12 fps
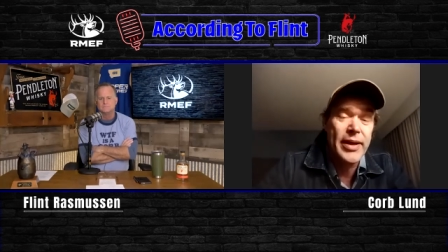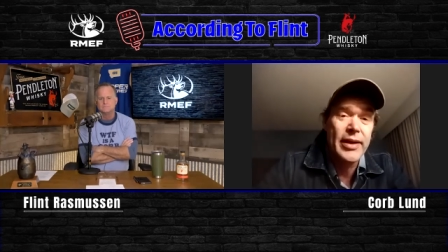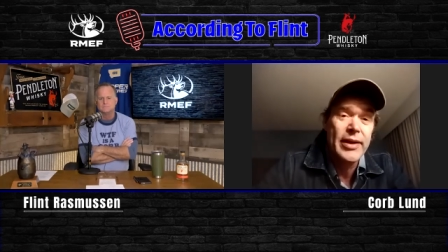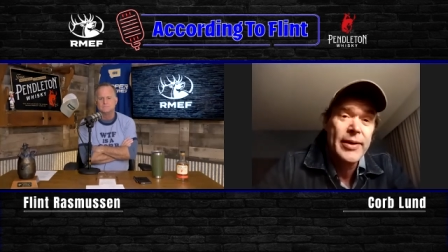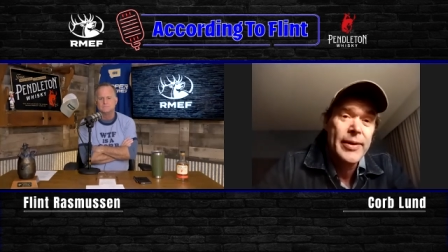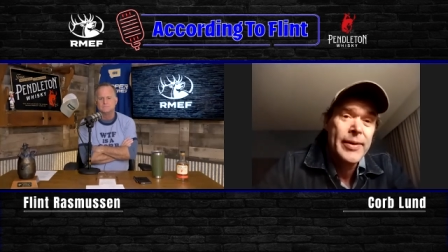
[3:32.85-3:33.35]

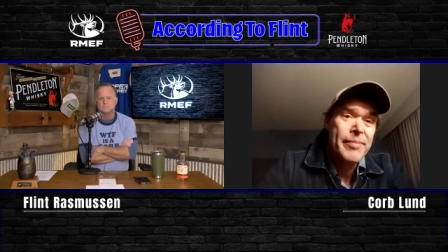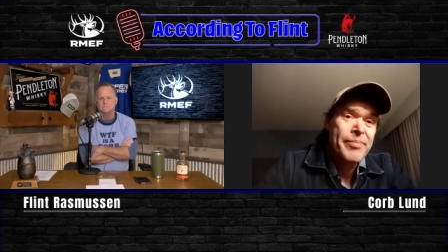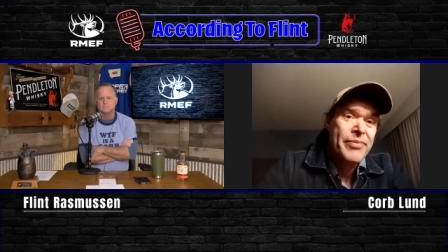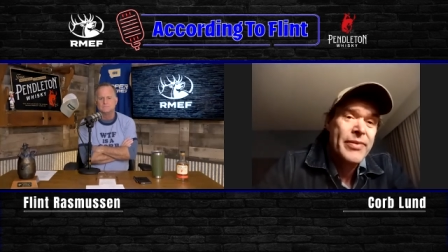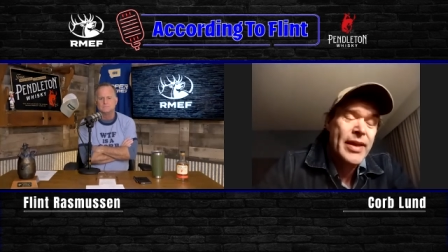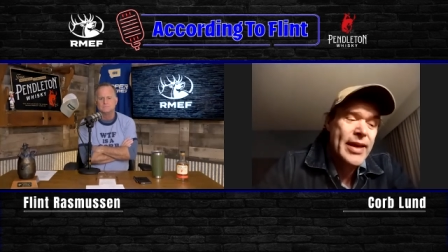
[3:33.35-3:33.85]
And
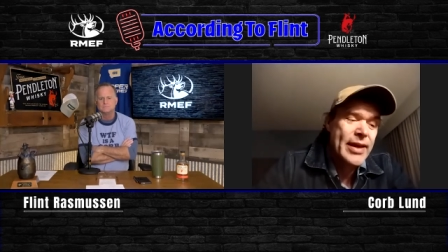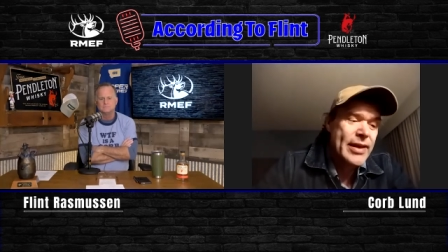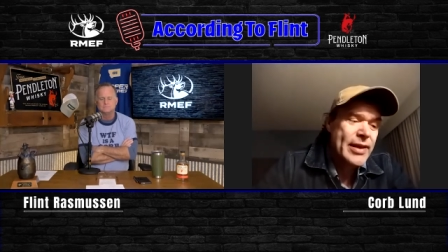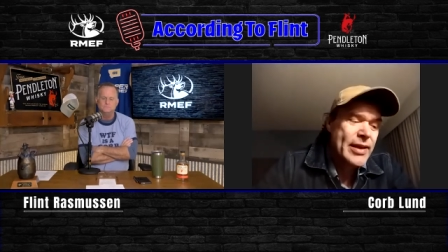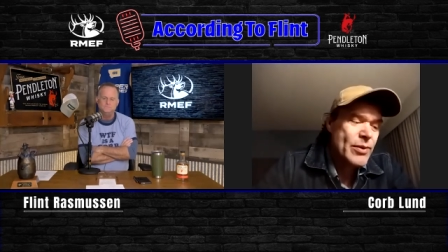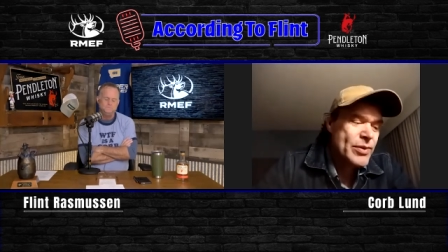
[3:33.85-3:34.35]

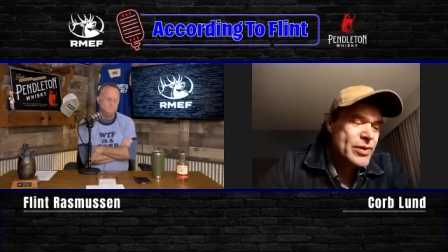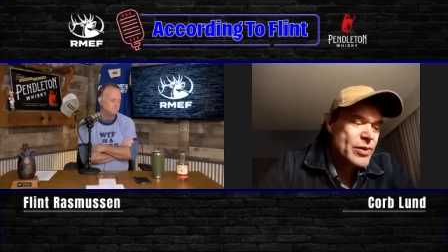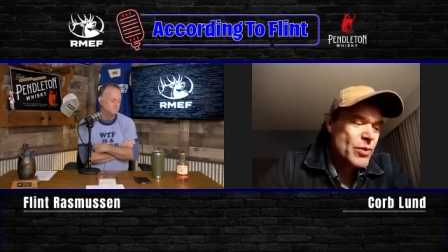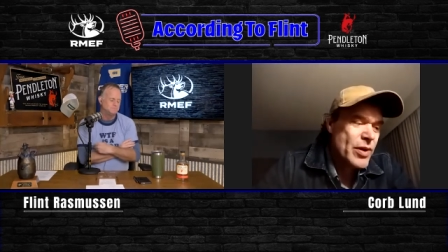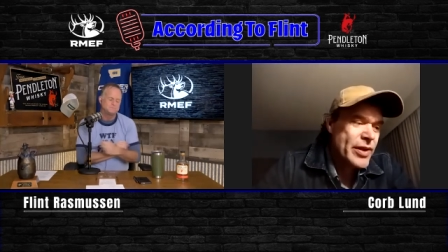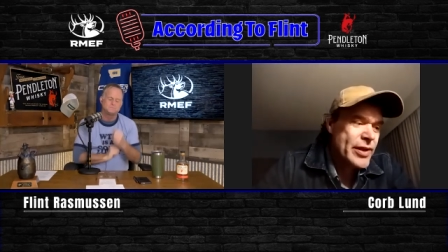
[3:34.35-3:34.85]
it, he
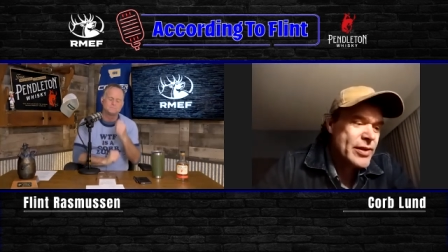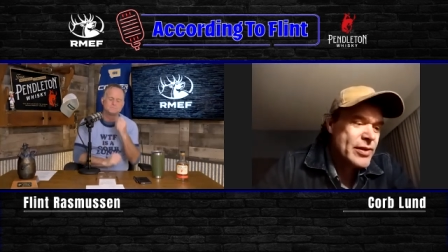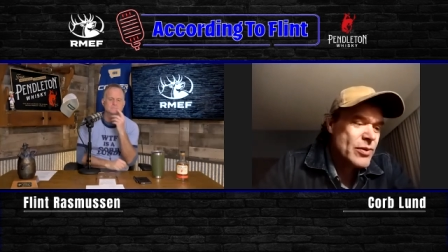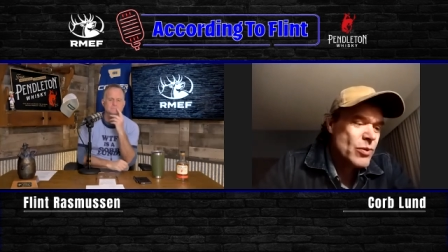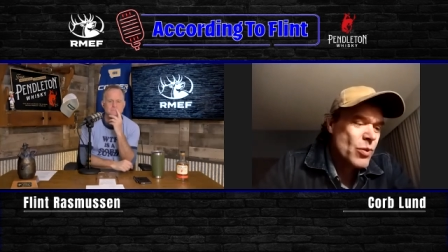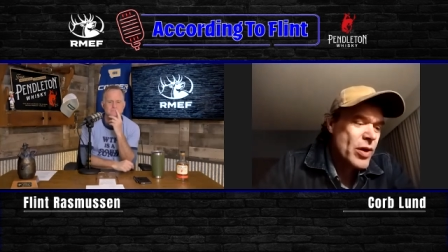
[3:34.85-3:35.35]
was the one that
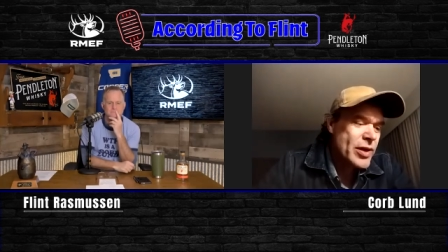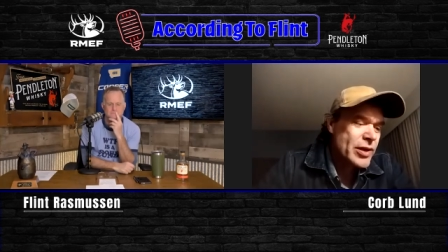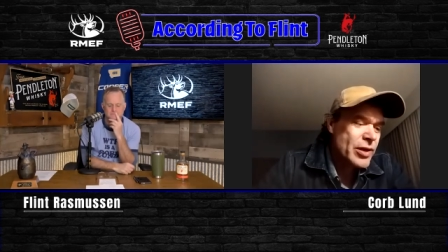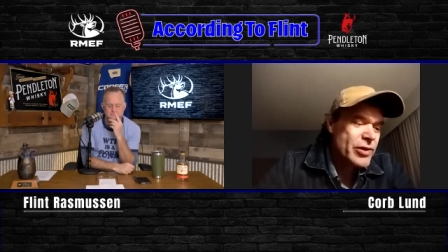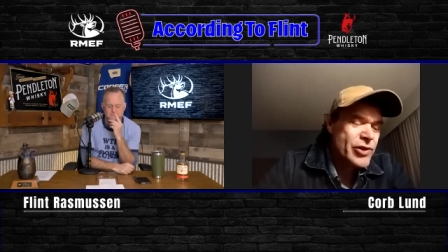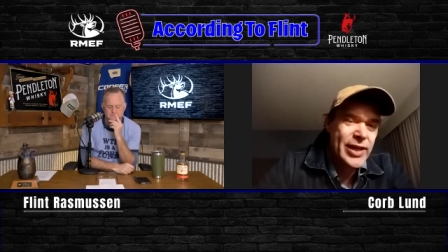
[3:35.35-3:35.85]

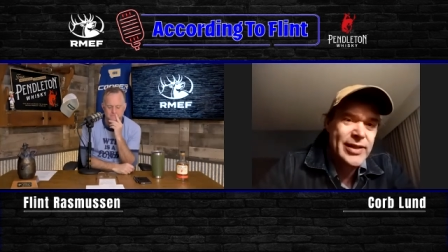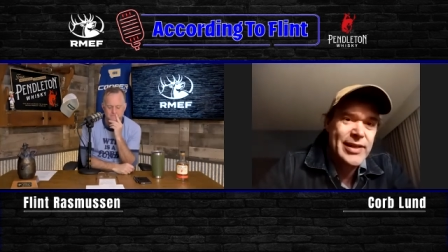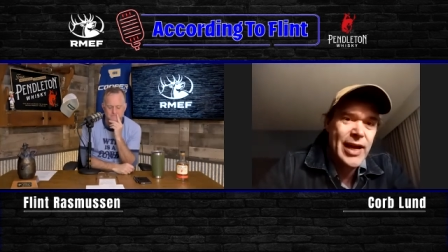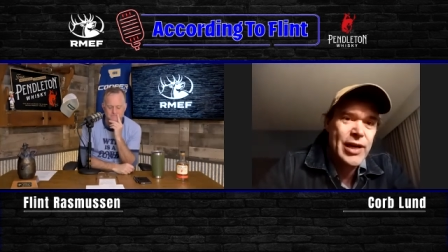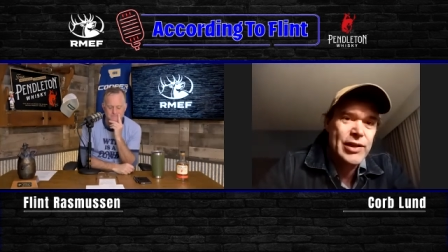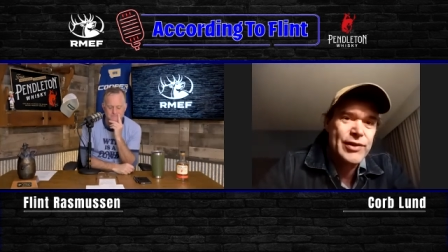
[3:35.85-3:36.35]
wanted to go check
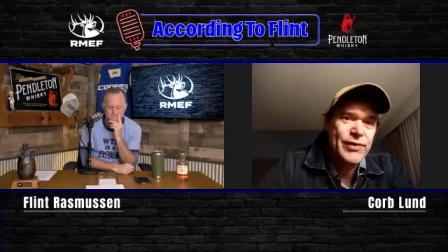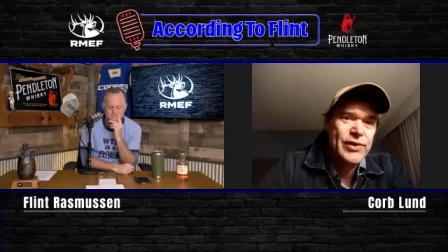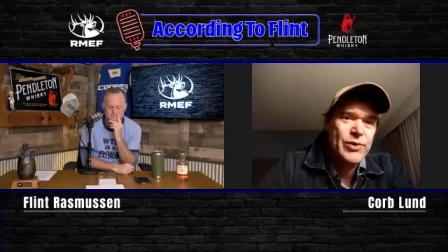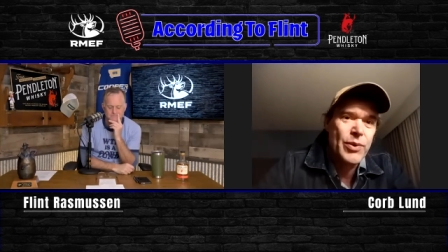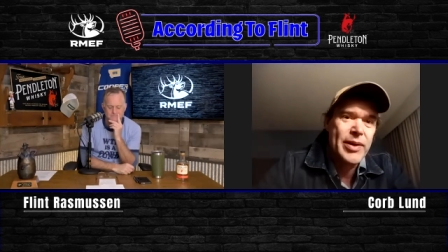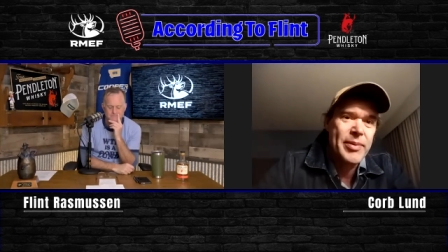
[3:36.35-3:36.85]
his cows
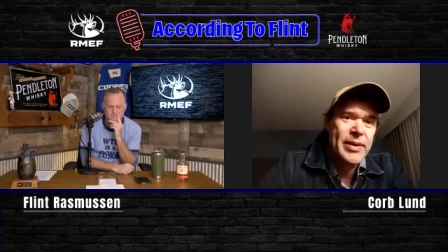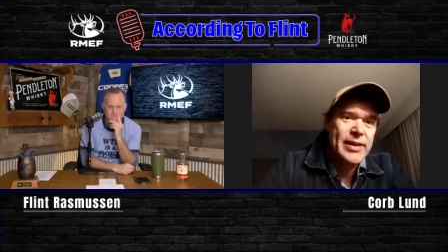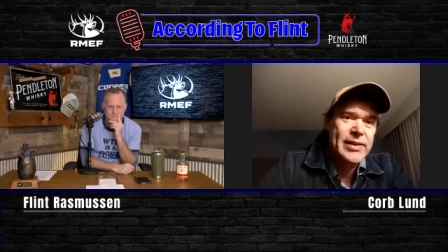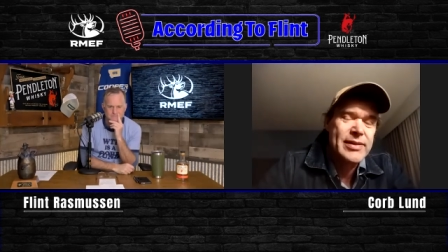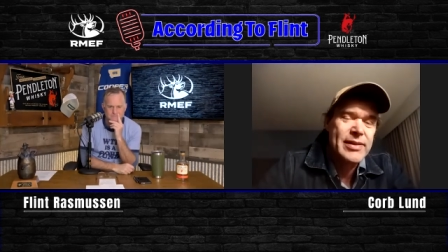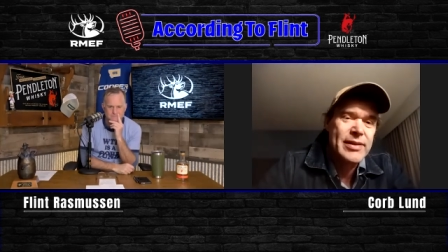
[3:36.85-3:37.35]
for 20
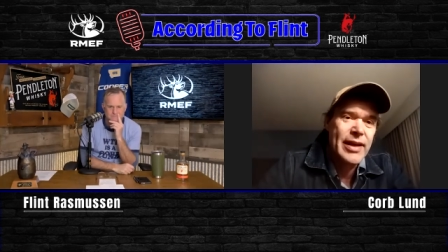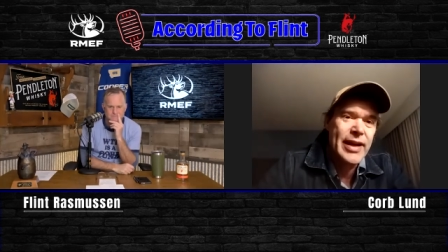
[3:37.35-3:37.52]
minutes,